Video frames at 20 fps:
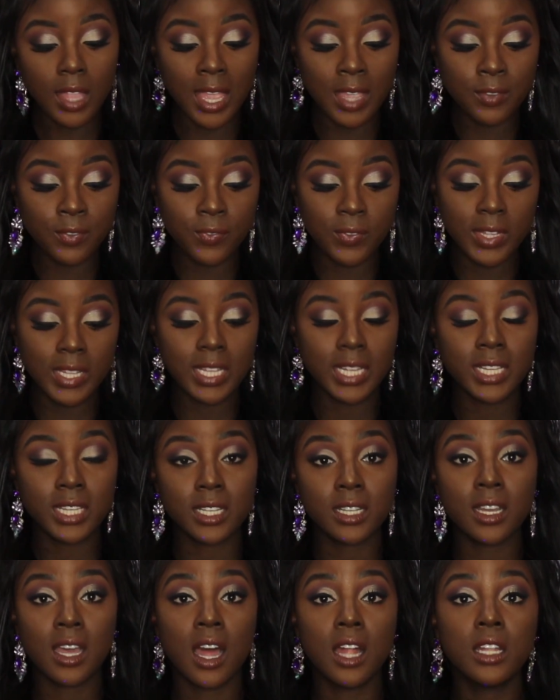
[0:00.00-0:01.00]
I feel like
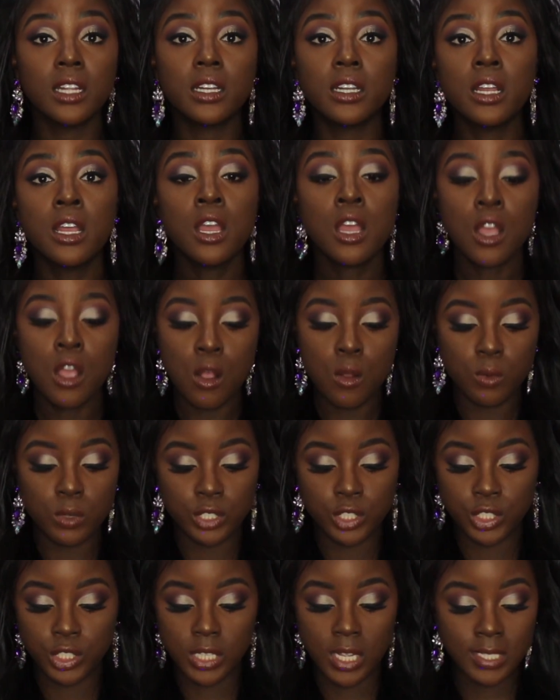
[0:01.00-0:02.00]
the color
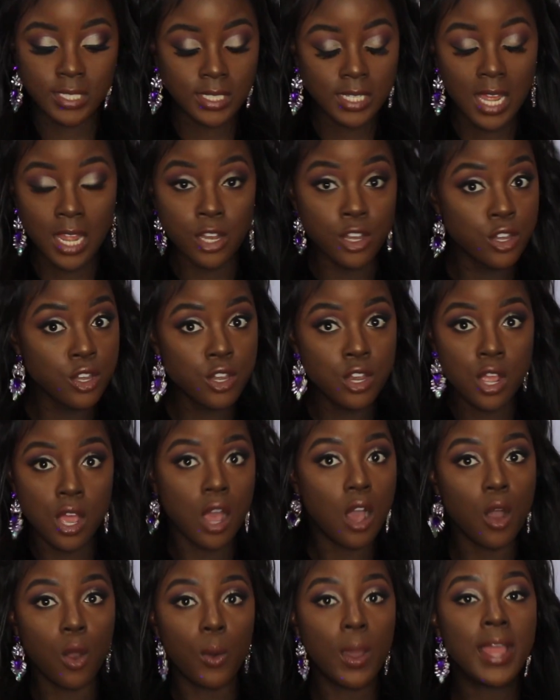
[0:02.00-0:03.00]
was just a
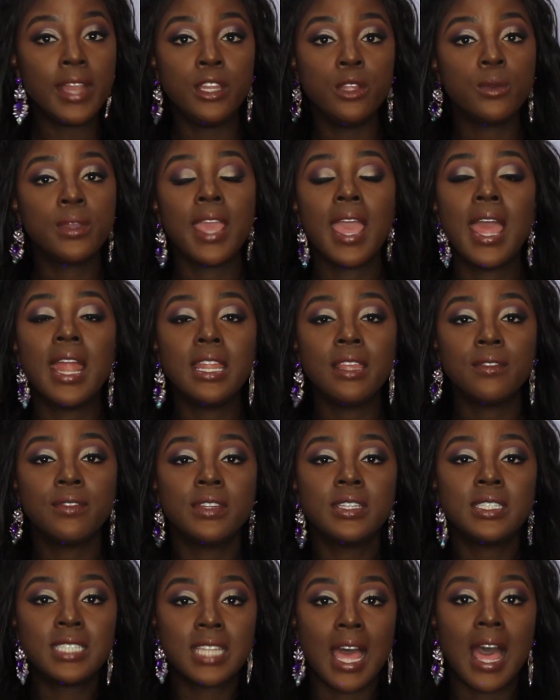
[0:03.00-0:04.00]
no, and you can't
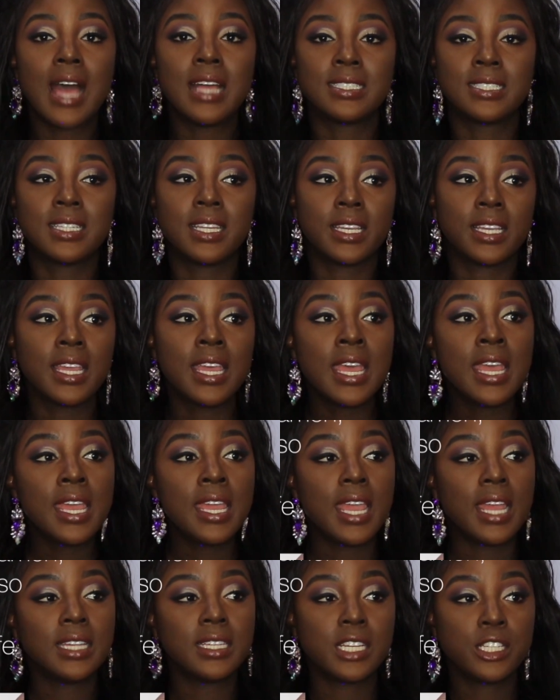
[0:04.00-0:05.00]
even test, like
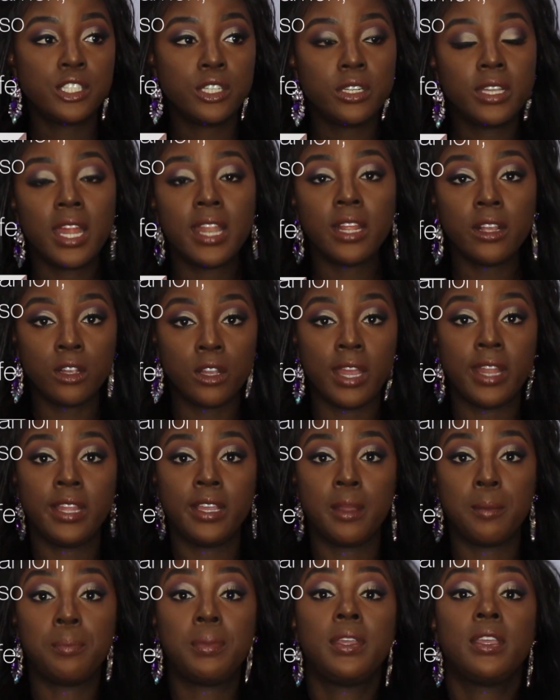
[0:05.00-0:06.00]
unless you're
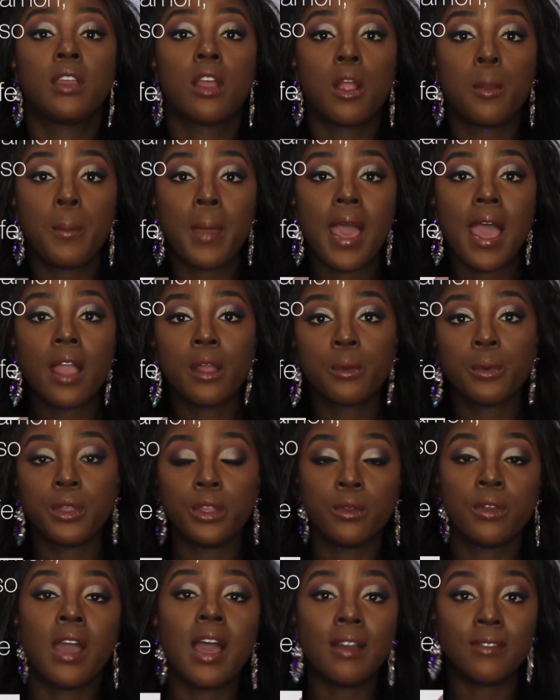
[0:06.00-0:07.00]
getting a PR pack where
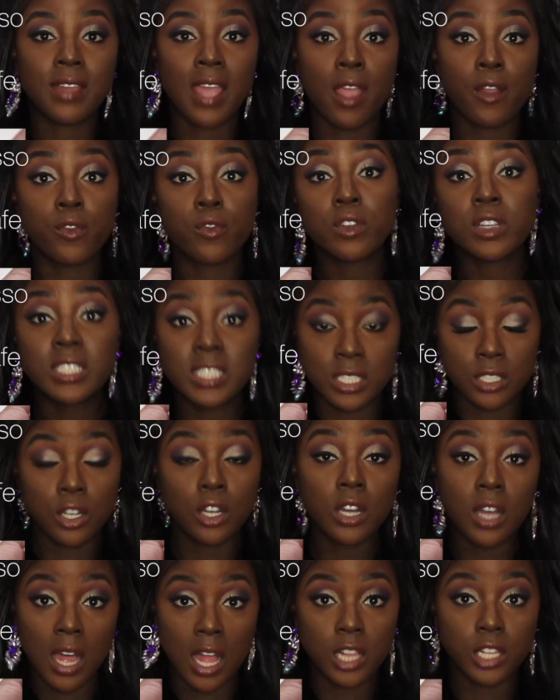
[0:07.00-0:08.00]
you have every
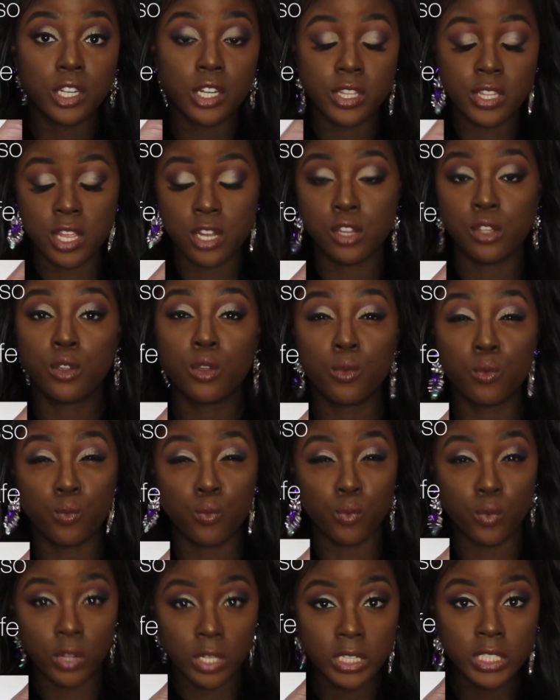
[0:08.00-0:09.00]
single color and then you
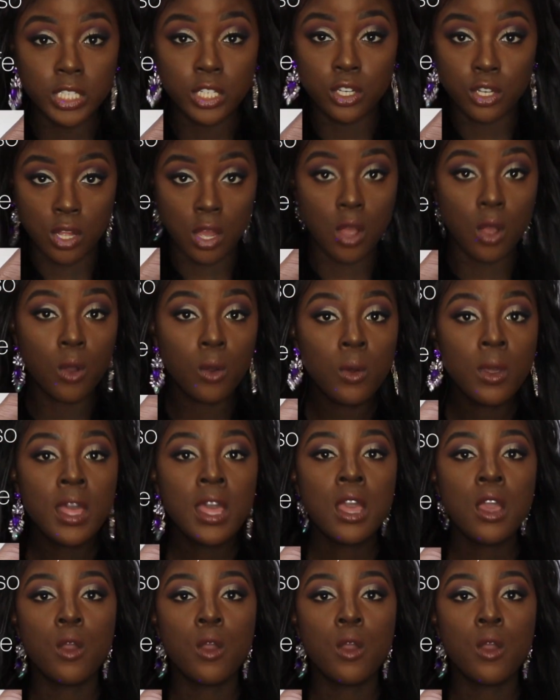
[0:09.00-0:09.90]
could really know,